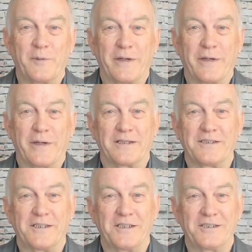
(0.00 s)
To make the
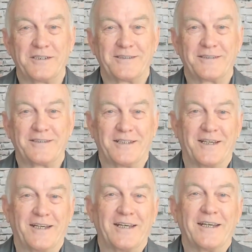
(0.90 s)
decision,
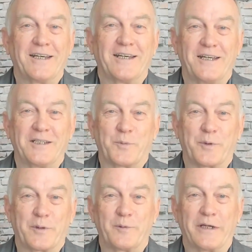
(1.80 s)
it's
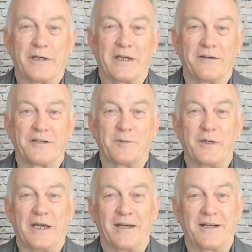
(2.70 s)
probably going to
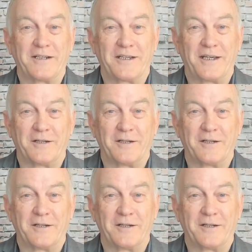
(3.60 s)
be hard.